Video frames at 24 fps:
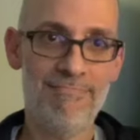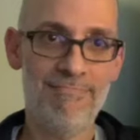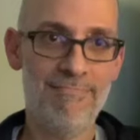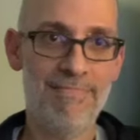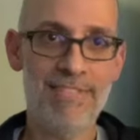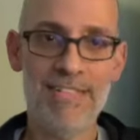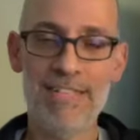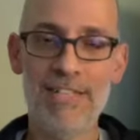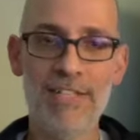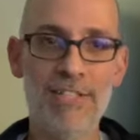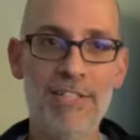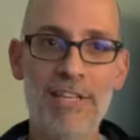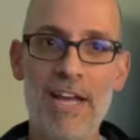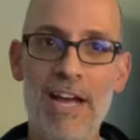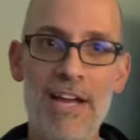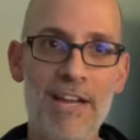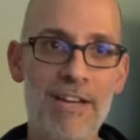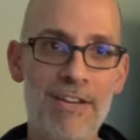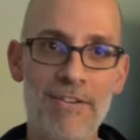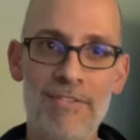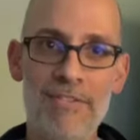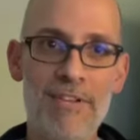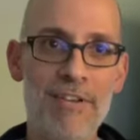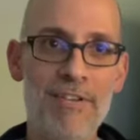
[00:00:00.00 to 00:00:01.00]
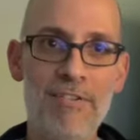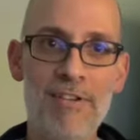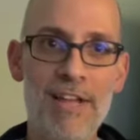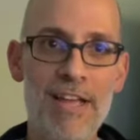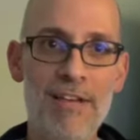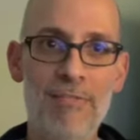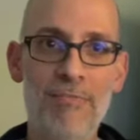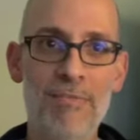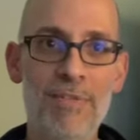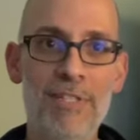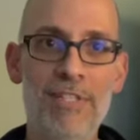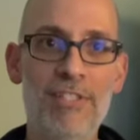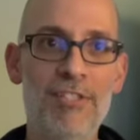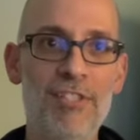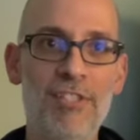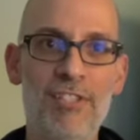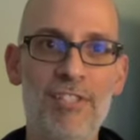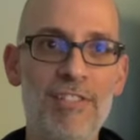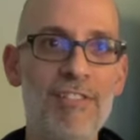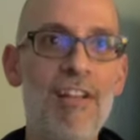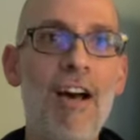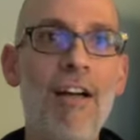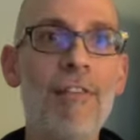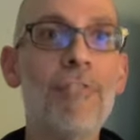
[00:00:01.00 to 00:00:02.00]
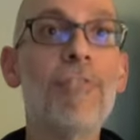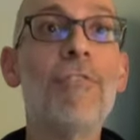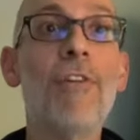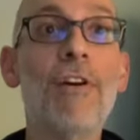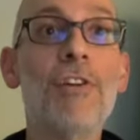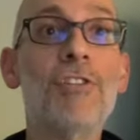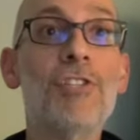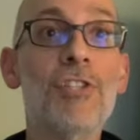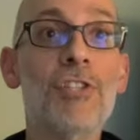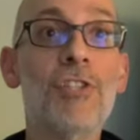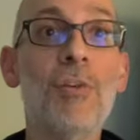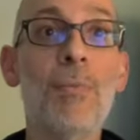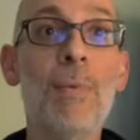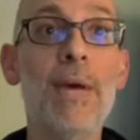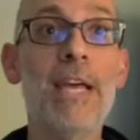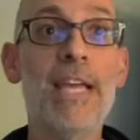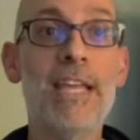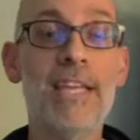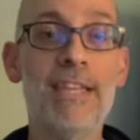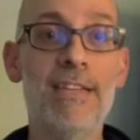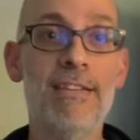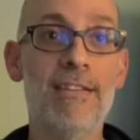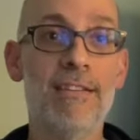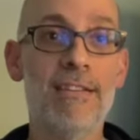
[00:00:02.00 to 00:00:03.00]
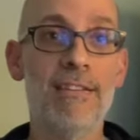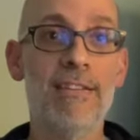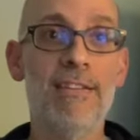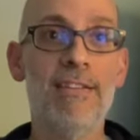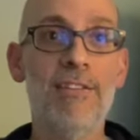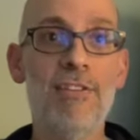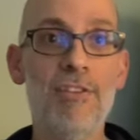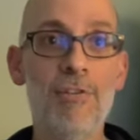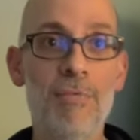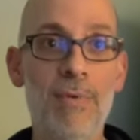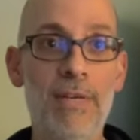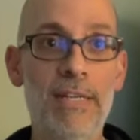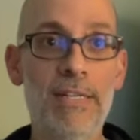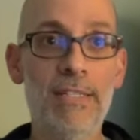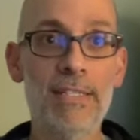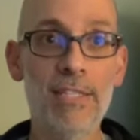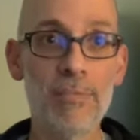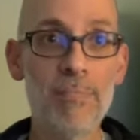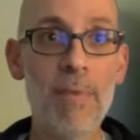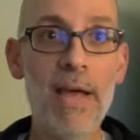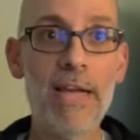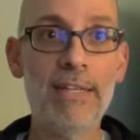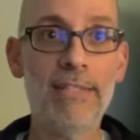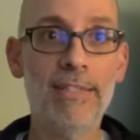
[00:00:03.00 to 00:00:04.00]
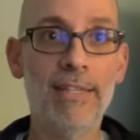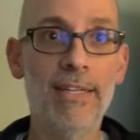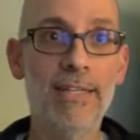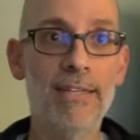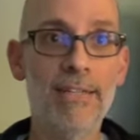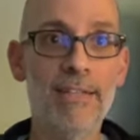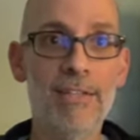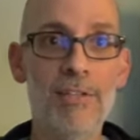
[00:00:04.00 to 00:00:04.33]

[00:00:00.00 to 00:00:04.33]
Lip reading: the entire internet would just not function the way you would expect it.